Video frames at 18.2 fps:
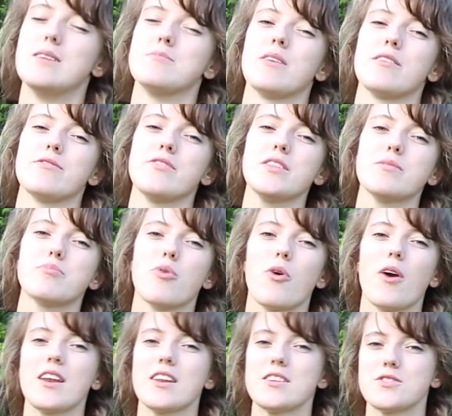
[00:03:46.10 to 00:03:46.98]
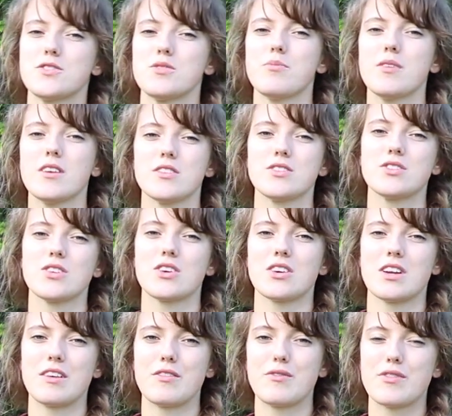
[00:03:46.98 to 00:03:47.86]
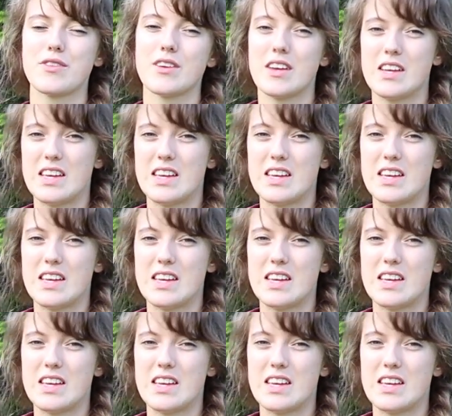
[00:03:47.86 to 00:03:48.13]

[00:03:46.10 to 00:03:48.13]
My fifth point is to be assertive.